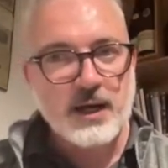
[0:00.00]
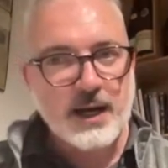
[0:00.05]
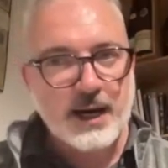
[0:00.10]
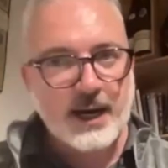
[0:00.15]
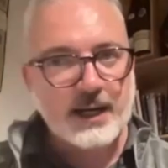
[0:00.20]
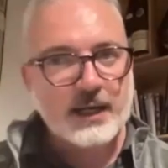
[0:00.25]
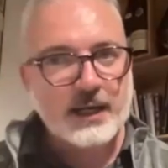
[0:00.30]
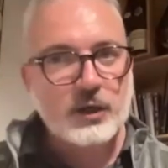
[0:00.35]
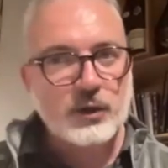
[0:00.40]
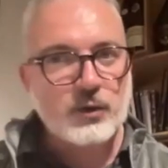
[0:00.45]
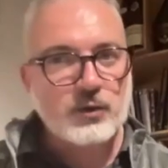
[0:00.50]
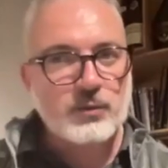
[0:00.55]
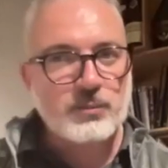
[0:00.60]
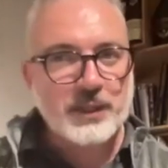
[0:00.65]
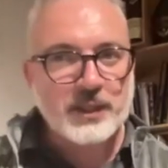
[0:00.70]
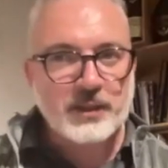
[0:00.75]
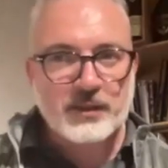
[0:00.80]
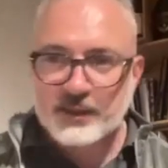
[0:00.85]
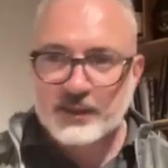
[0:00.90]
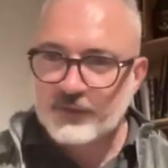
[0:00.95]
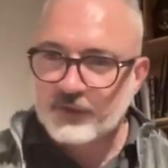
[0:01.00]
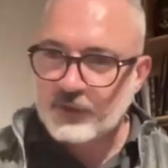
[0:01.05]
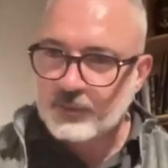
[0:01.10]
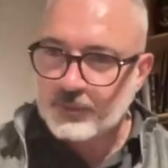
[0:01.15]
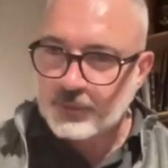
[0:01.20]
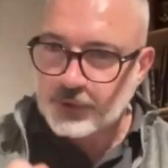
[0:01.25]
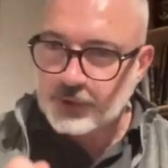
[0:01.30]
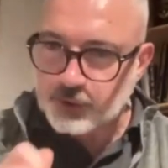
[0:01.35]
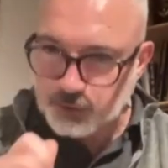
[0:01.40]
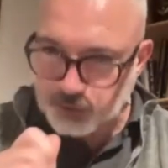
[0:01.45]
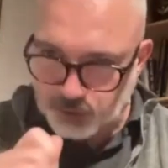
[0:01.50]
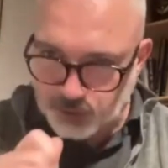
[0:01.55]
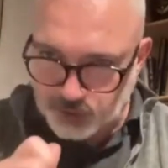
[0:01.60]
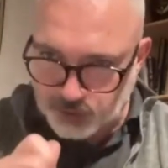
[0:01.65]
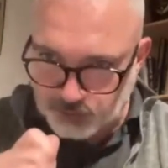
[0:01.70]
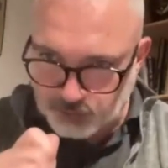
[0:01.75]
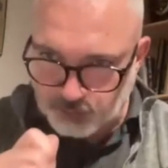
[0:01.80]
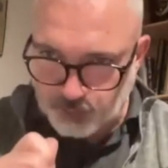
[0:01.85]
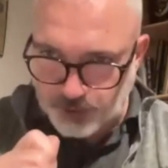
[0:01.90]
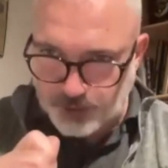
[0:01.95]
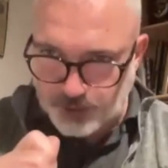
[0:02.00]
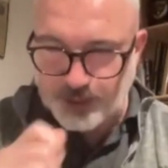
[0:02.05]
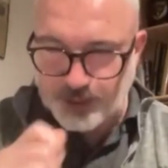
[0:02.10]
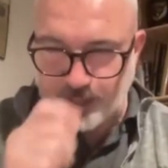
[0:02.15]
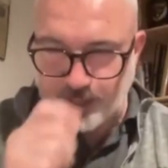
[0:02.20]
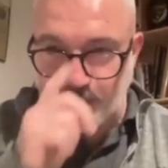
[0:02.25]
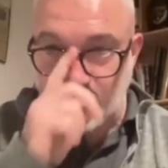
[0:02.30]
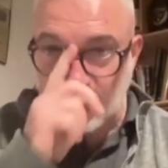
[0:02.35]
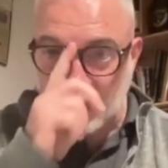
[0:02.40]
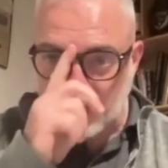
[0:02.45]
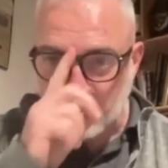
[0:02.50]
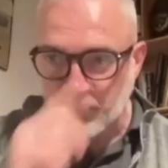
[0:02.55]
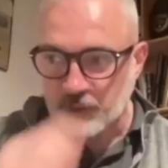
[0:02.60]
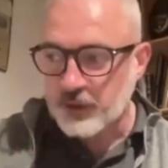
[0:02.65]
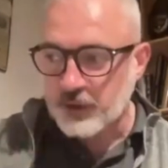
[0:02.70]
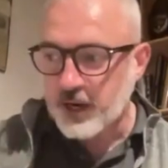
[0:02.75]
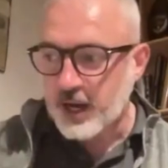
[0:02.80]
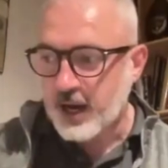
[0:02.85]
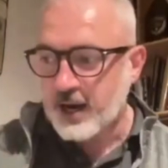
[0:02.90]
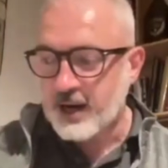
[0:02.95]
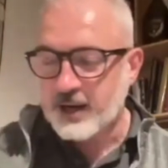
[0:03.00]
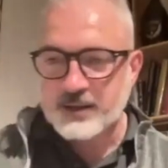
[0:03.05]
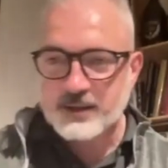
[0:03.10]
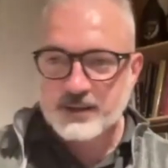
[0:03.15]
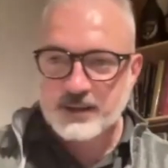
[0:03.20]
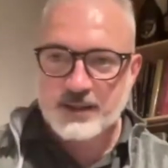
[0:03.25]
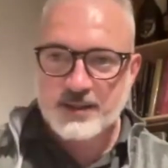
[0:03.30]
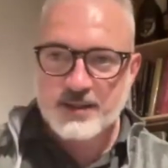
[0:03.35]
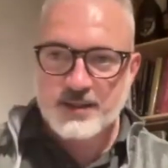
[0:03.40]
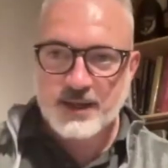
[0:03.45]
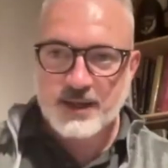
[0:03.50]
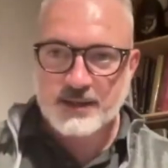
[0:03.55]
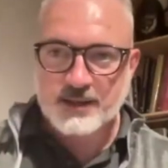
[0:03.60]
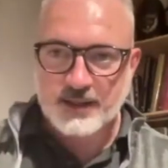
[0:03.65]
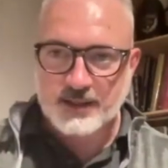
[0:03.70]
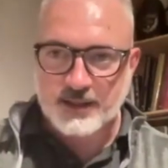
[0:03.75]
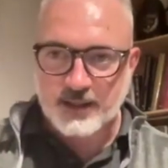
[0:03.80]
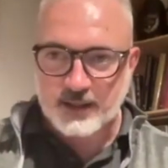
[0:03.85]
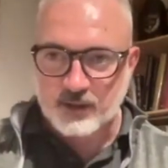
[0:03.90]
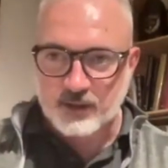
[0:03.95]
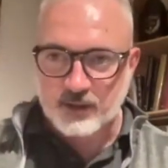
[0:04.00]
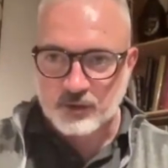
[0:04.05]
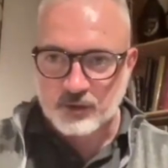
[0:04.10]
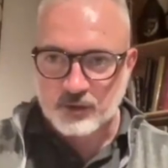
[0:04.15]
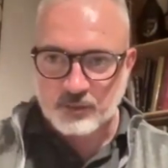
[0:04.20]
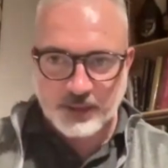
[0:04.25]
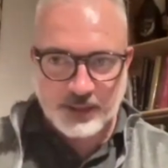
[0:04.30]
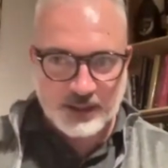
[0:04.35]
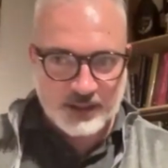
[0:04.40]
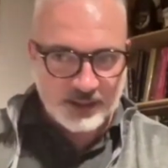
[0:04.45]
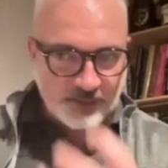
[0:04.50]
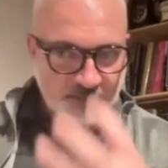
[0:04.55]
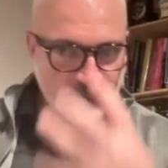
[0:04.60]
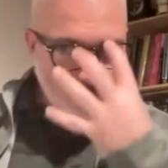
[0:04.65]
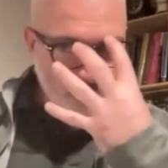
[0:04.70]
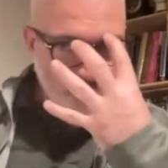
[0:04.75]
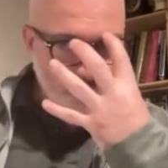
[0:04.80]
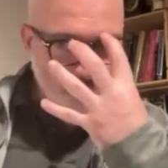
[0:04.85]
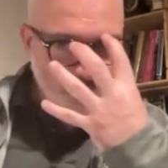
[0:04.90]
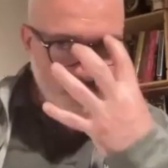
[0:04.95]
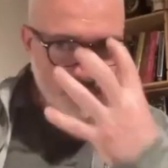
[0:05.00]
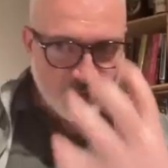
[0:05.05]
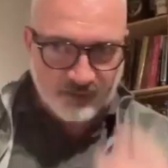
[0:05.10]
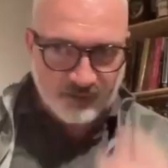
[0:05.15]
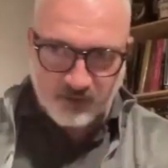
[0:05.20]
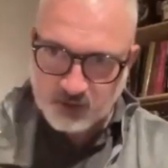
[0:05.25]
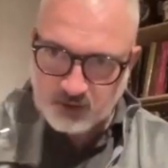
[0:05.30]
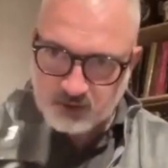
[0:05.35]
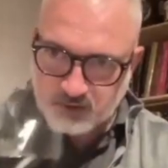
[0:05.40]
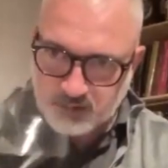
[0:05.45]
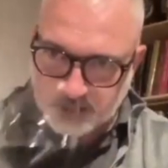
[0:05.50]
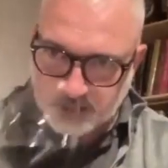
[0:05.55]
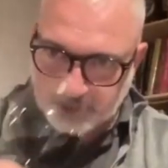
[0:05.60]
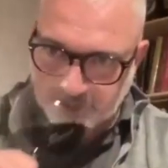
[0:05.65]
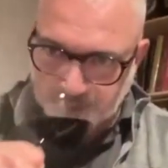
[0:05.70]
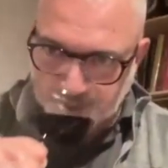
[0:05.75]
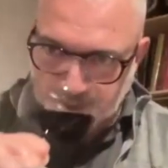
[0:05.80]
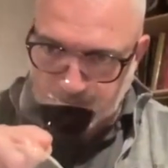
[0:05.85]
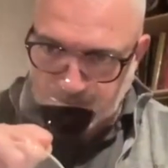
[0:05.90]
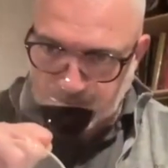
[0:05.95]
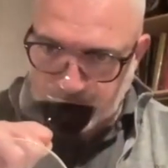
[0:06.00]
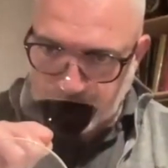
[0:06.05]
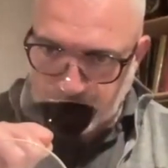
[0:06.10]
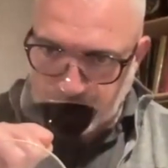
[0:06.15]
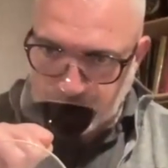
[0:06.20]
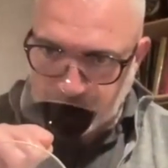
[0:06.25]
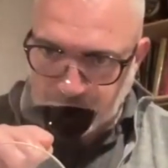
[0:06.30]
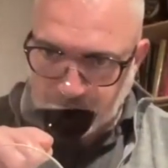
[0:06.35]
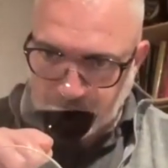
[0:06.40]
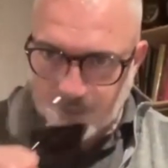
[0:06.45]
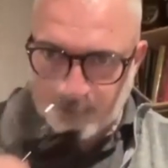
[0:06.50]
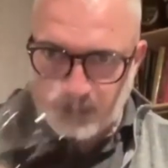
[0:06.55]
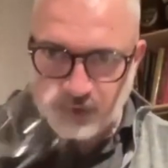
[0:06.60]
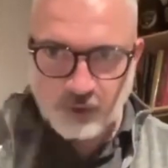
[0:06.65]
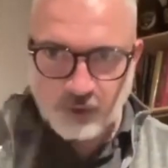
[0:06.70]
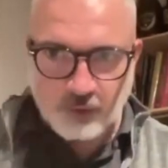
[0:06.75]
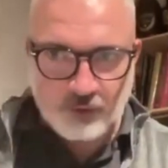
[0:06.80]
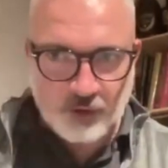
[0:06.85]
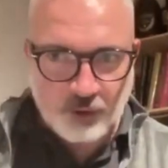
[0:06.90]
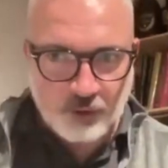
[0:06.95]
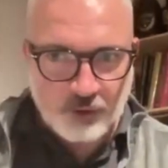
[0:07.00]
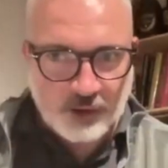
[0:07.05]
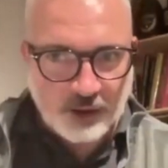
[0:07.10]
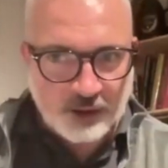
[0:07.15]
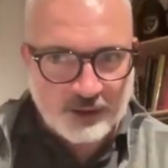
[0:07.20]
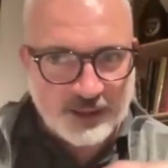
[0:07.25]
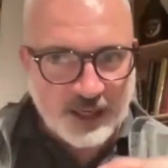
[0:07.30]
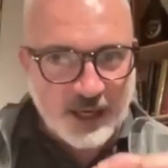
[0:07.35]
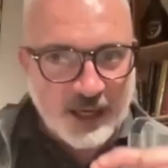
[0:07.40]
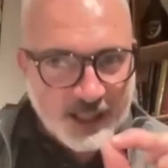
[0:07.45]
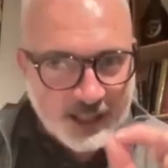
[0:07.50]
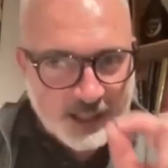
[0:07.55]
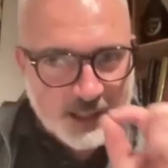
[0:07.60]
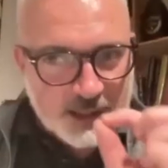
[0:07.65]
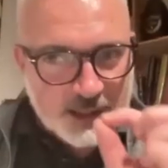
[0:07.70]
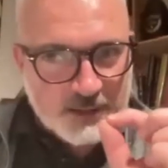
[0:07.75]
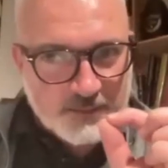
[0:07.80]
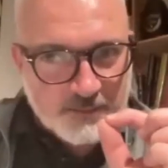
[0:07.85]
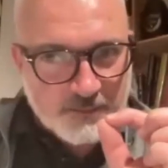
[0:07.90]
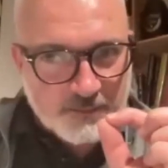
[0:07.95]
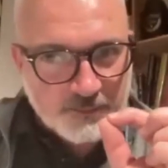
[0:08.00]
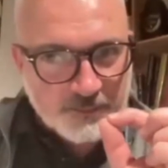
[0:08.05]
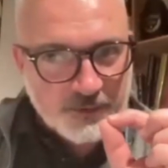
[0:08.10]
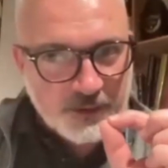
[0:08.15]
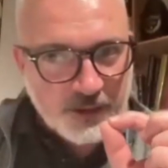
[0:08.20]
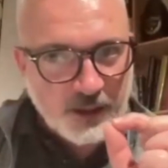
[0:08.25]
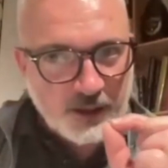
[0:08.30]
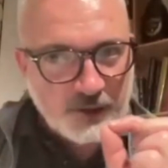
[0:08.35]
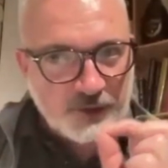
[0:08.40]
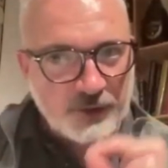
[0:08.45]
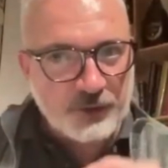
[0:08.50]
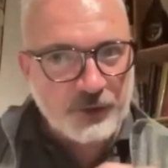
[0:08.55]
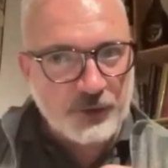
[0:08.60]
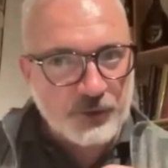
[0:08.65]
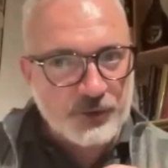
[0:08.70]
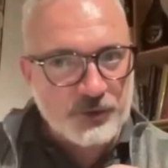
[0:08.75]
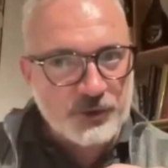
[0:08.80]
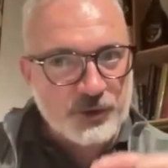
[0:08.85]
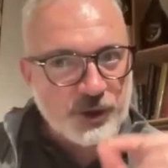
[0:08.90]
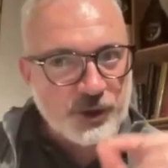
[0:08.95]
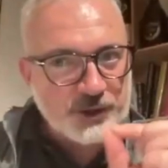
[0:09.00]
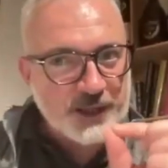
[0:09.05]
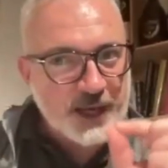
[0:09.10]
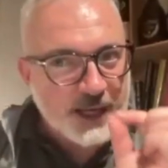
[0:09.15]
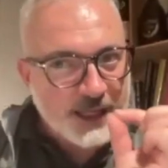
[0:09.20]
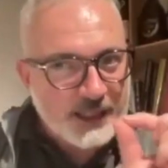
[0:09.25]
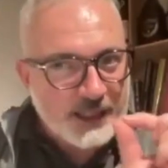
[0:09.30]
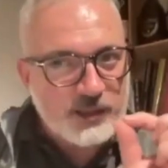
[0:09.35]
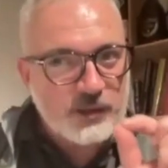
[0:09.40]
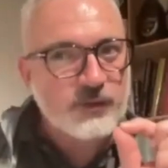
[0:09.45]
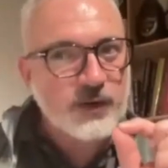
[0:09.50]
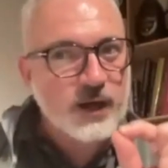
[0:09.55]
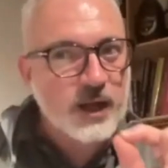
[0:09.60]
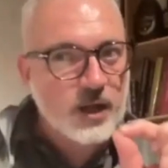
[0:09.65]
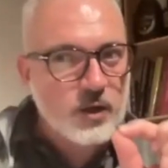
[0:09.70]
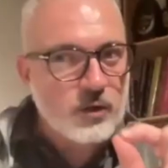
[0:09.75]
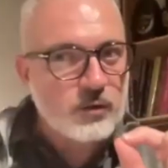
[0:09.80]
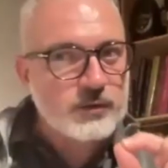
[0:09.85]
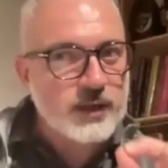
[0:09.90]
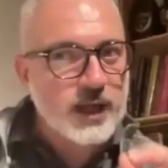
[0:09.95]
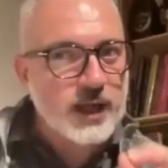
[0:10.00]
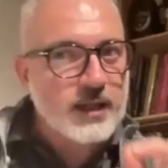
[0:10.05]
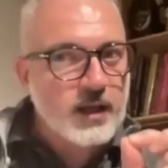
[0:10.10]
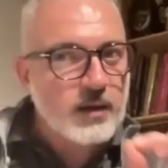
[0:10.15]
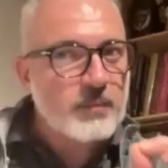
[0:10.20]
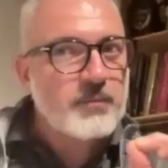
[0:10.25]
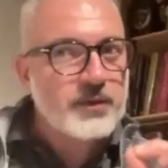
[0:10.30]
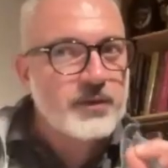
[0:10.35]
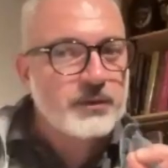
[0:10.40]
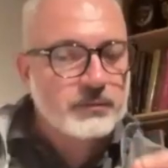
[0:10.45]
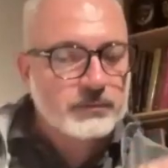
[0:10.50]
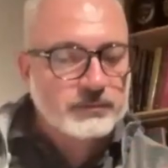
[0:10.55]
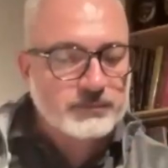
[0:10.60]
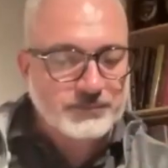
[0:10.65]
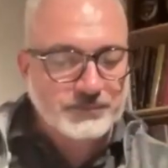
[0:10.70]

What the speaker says: alcohol, because if you put your nose really into your glass, as I tend to do because I've got a massive nose, you got that heat on the nose, you got that heat of alcohol that come through.